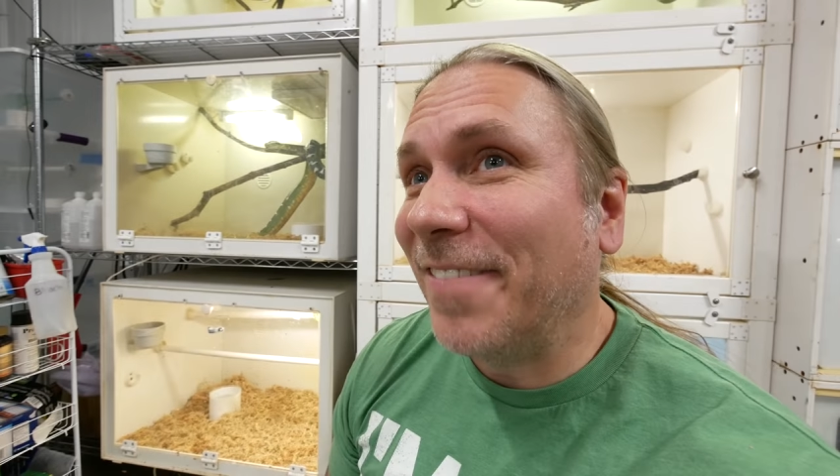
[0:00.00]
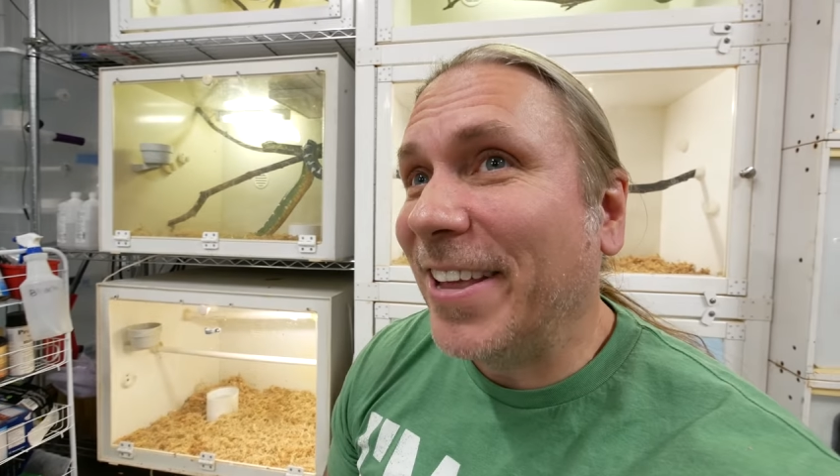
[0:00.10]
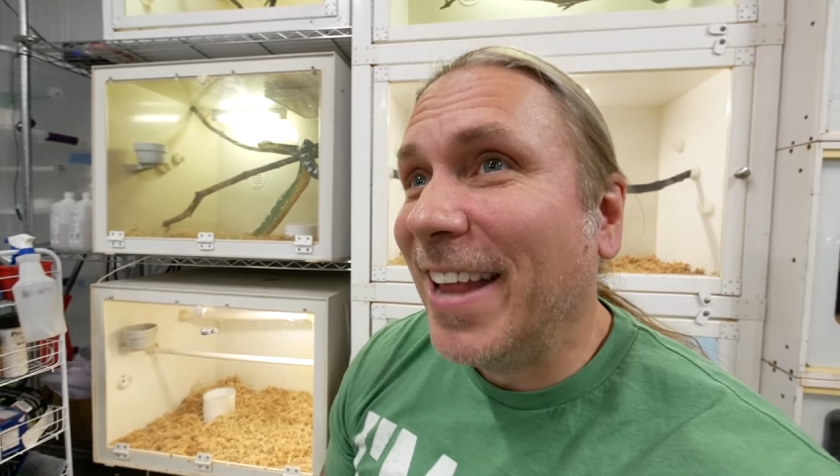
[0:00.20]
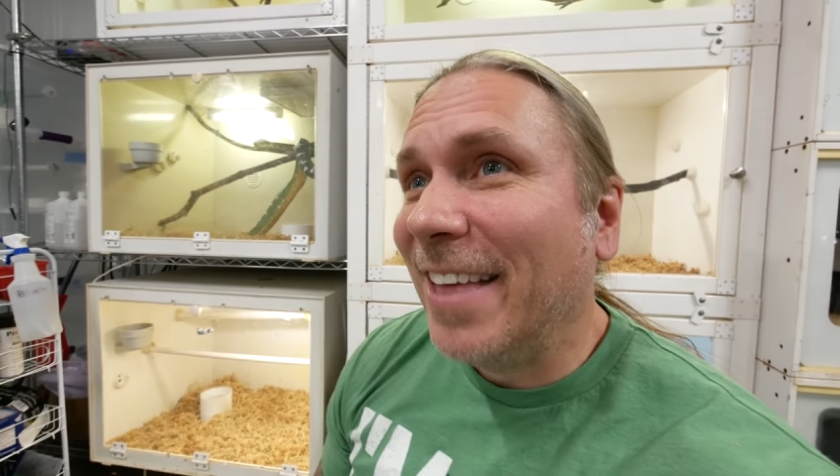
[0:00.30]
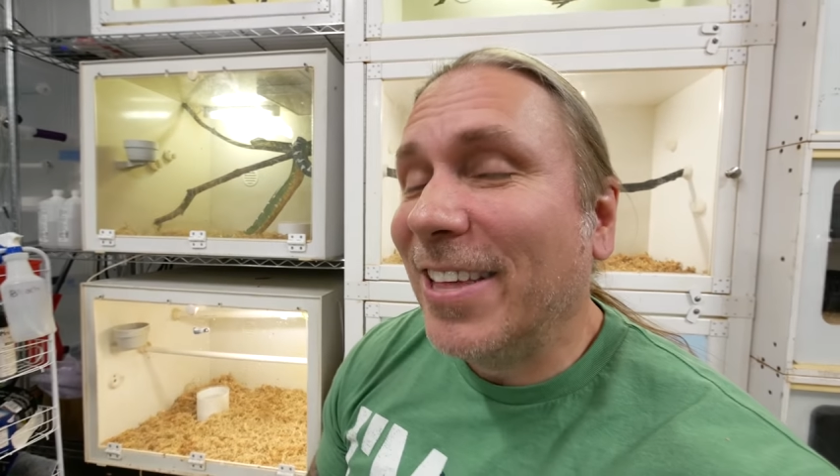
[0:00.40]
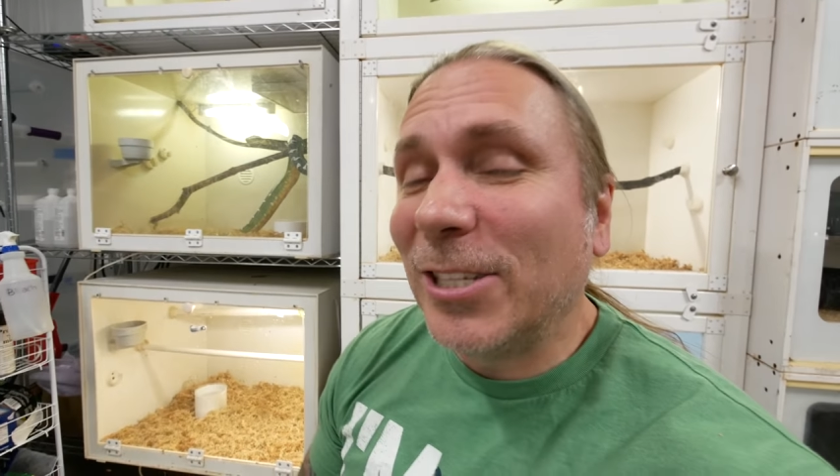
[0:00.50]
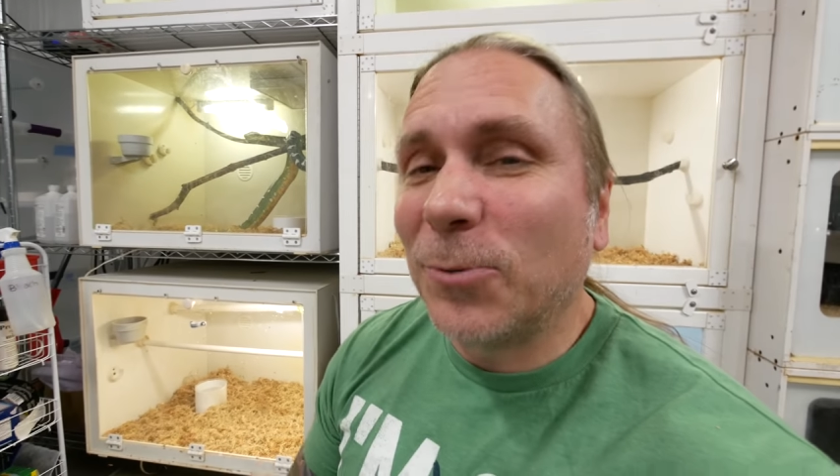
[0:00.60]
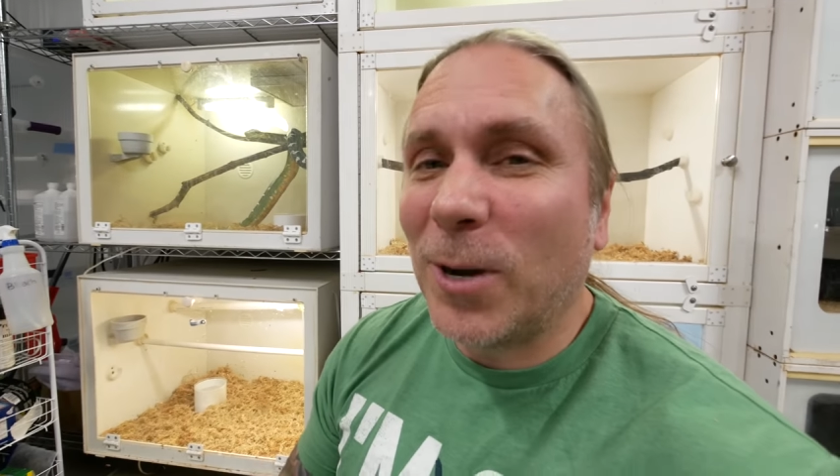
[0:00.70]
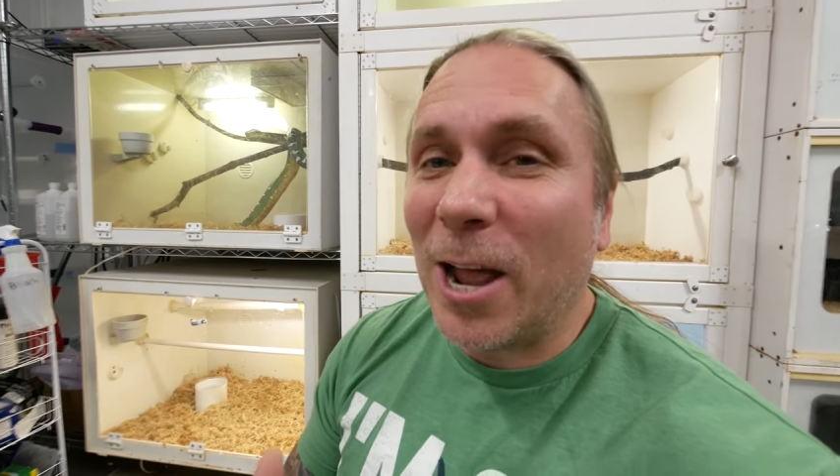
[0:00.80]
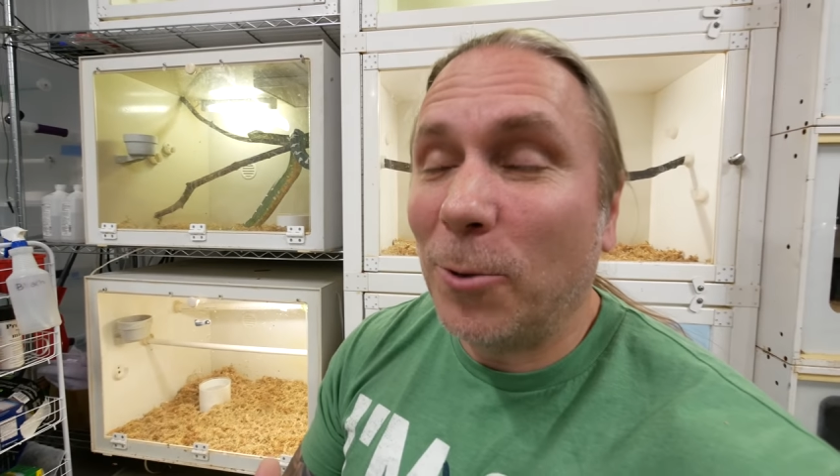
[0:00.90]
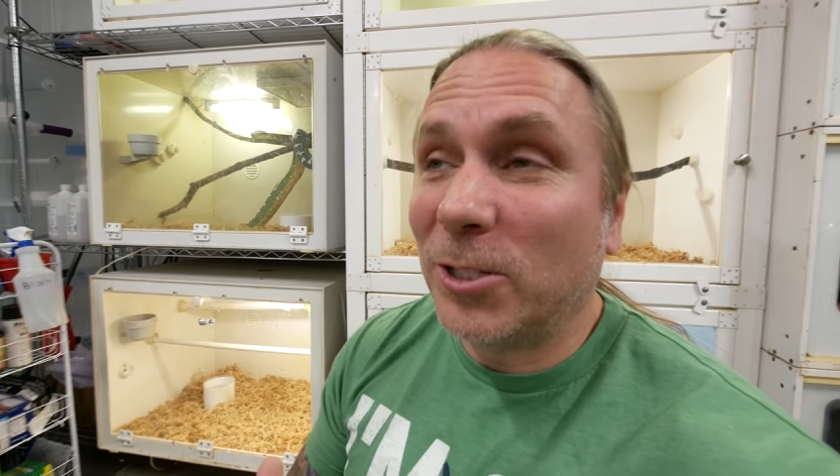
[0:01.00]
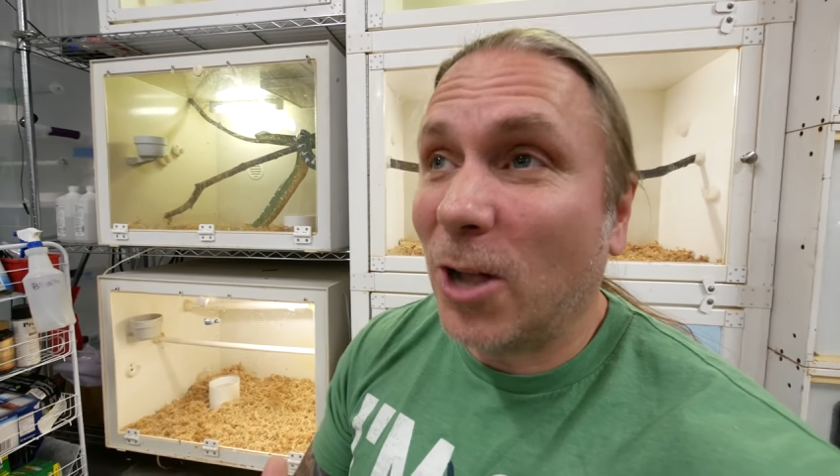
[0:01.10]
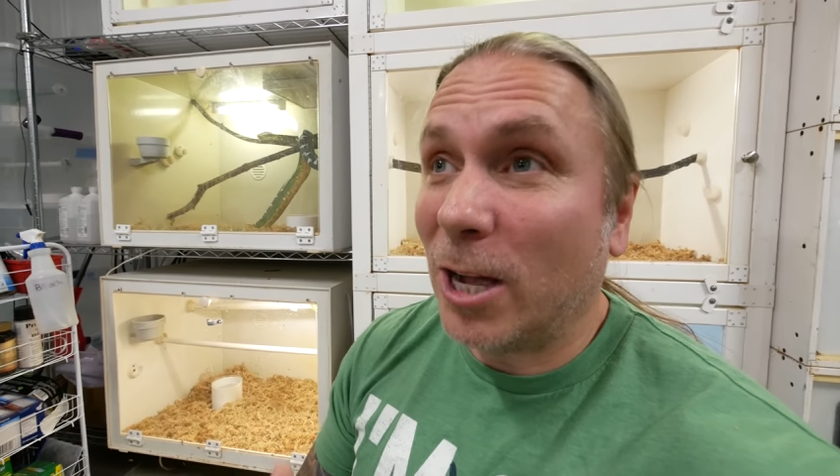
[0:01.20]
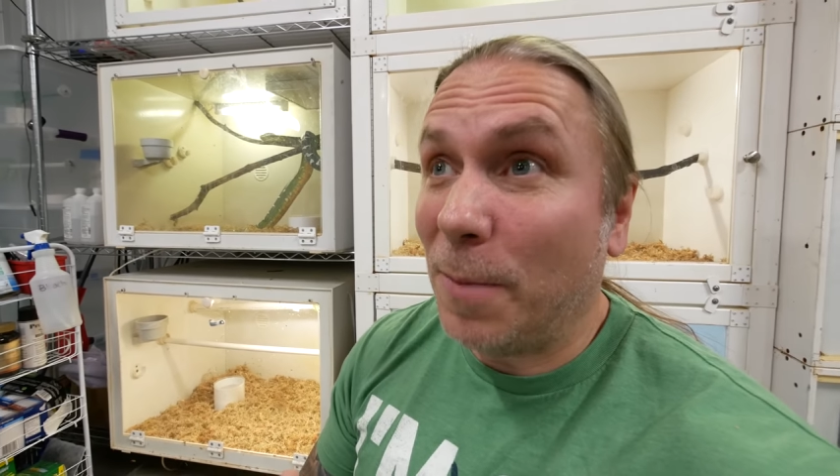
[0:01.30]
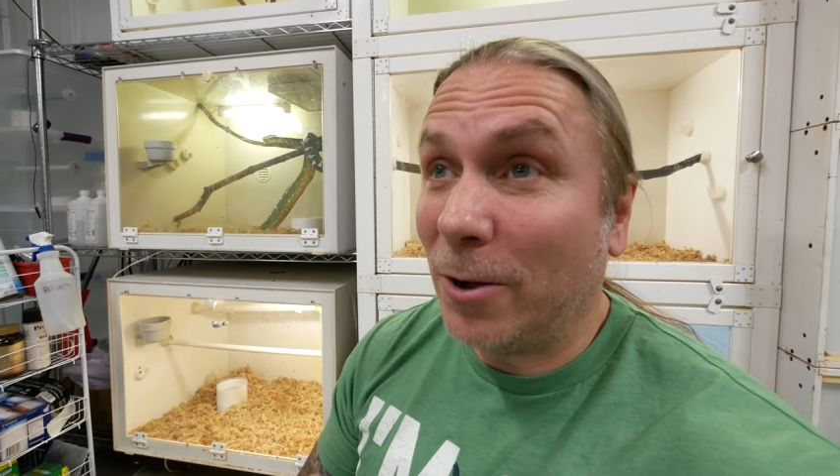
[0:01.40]
I mean, this is what I always
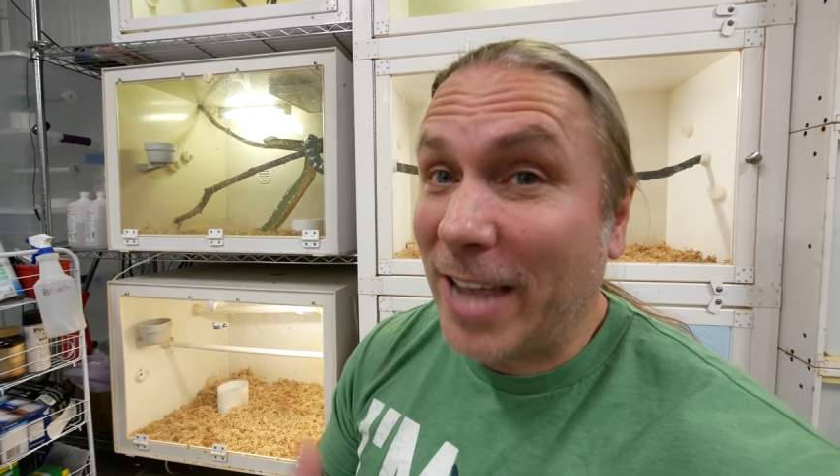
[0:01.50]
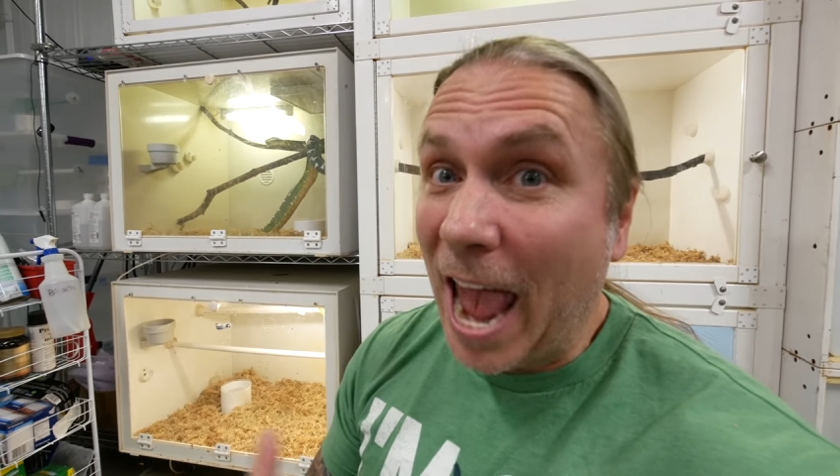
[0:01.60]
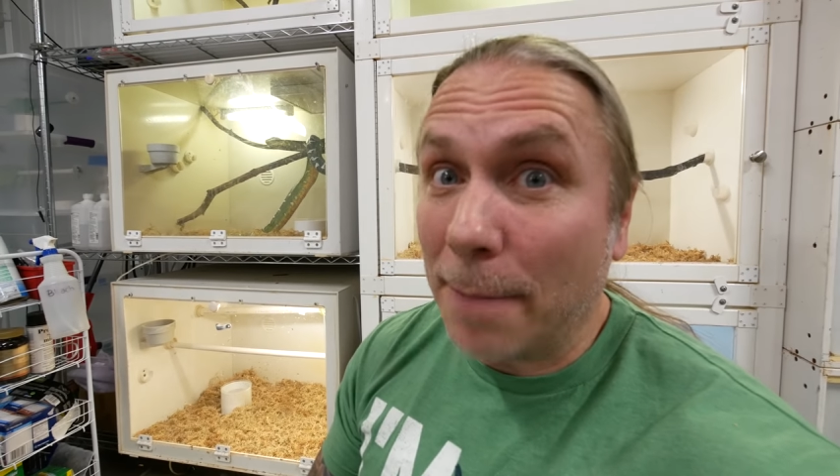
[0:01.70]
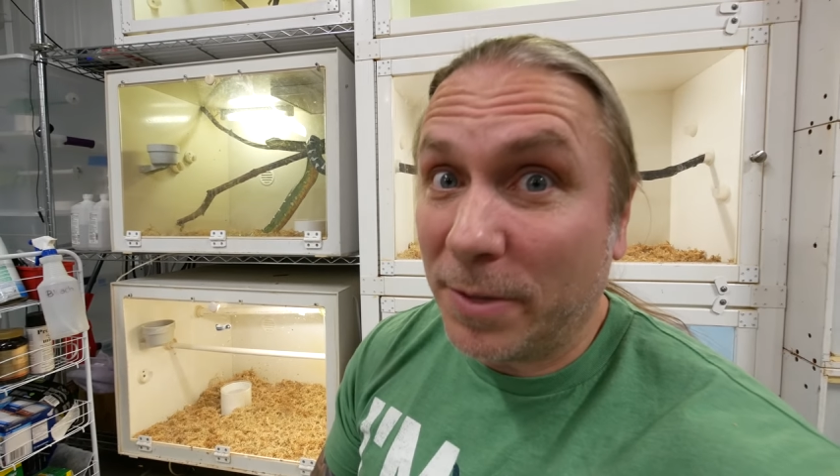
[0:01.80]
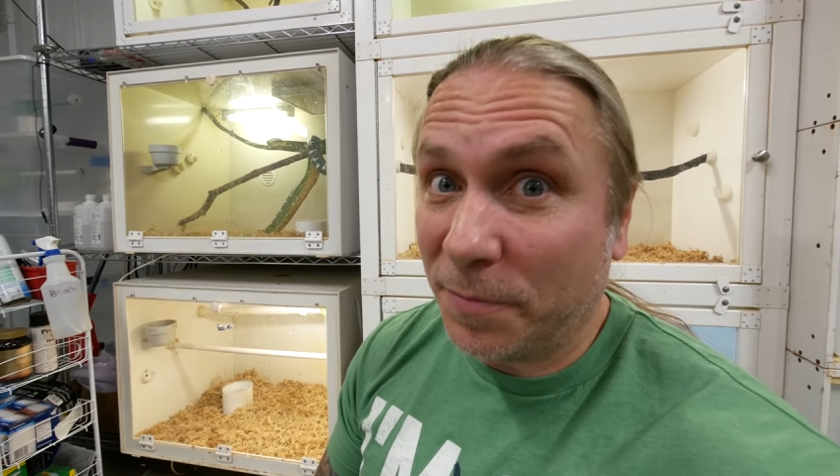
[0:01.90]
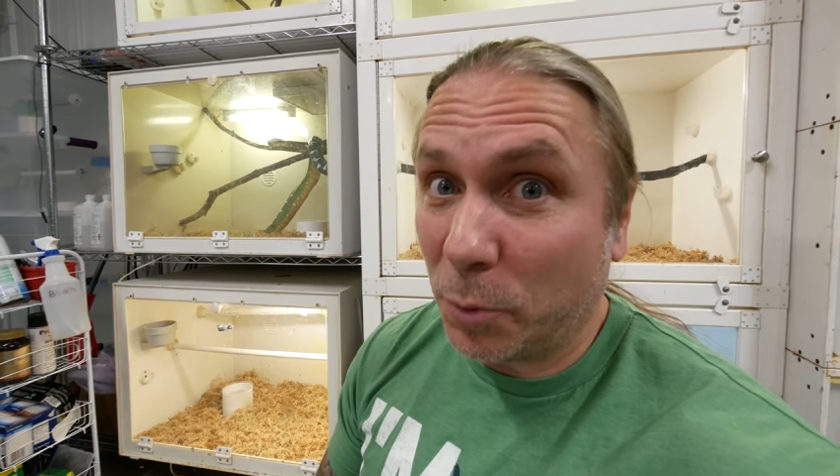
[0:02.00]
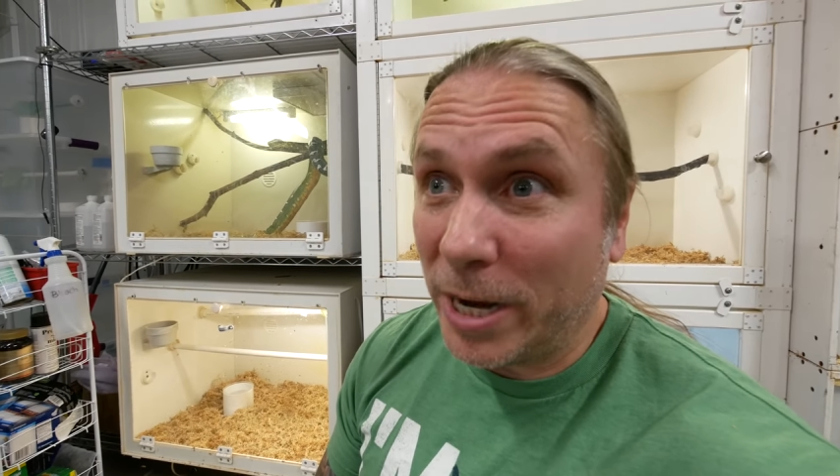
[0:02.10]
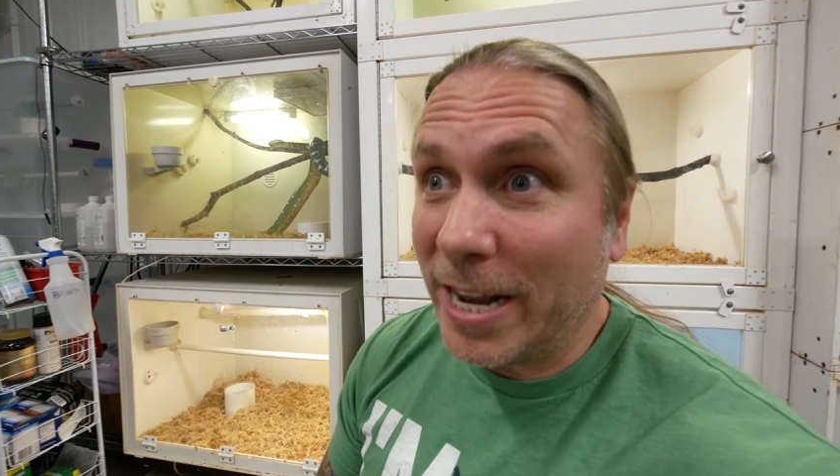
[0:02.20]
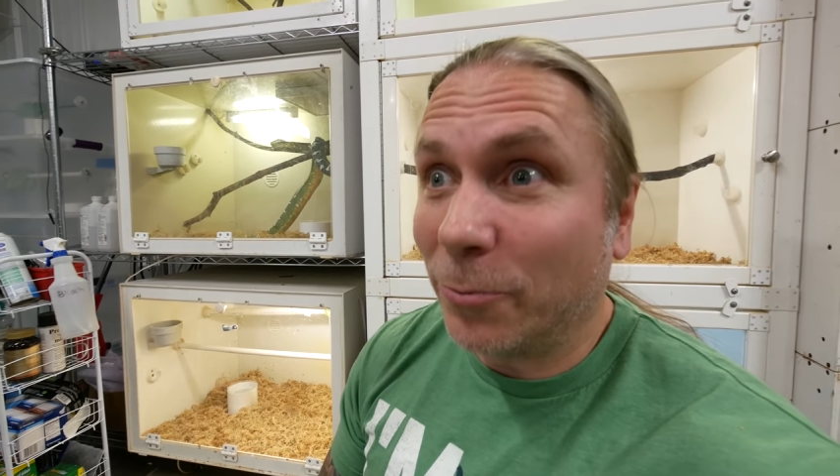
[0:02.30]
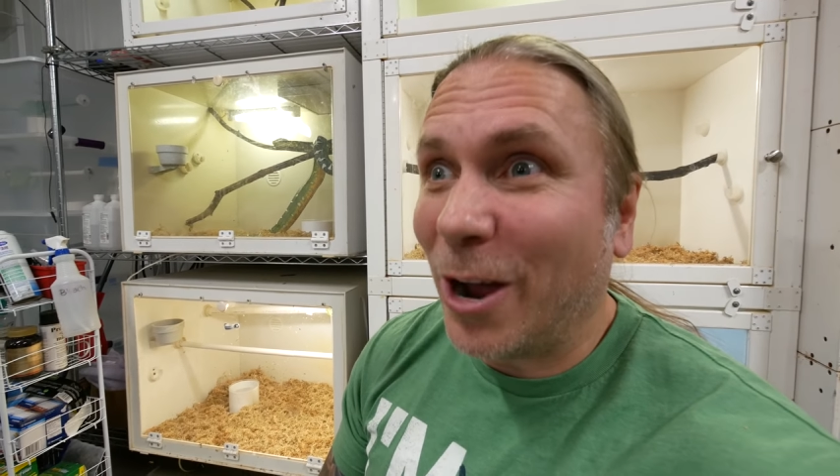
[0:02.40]
talk about captive breeding,